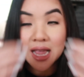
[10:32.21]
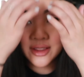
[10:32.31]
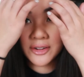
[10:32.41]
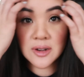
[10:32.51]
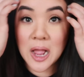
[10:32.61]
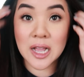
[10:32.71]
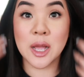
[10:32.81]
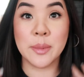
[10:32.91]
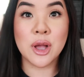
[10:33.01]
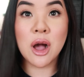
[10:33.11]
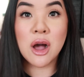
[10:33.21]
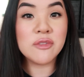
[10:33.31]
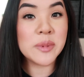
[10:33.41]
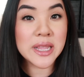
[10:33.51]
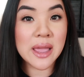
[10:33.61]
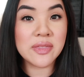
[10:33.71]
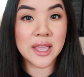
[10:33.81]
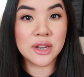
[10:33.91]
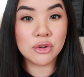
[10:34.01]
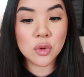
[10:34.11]
they're not coming off but again the
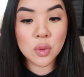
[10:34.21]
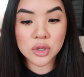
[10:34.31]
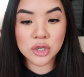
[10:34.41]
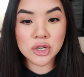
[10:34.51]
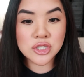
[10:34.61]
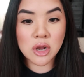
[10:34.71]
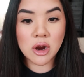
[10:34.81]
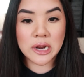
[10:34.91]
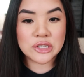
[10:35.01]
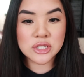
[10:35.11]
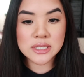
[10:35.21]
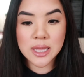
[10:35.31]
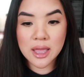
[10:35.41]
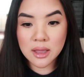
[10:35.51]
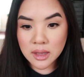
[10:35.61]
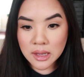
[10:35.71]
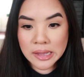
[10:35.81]
inner corners are just the